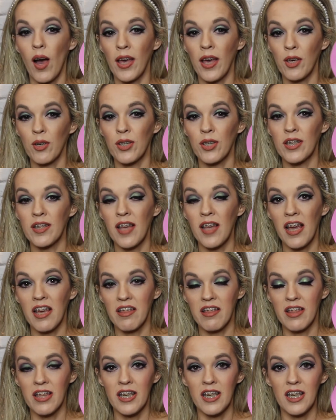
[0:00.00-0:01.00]
I'm going to
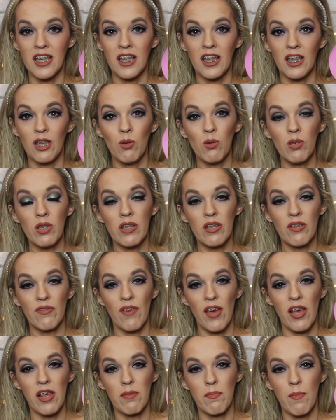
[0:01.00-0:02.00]
take the Lotus
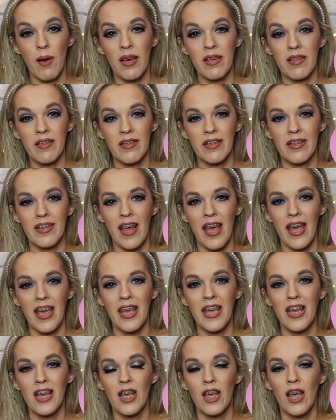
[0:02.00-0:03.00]
face mask
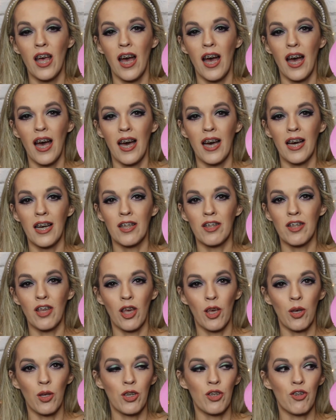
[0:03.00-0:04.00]
today and
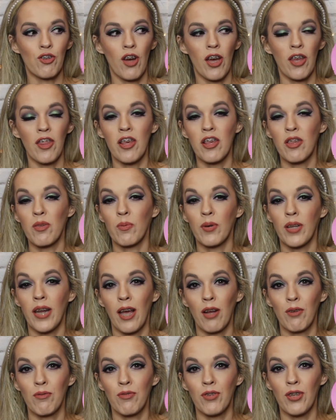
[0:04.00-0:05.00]
I'm going to try this one
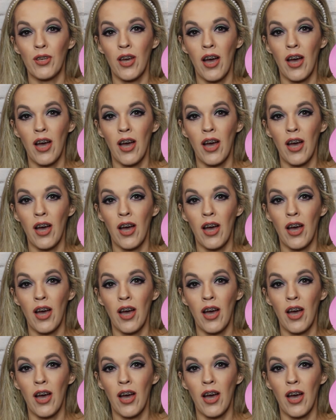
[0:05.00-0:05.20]
out for you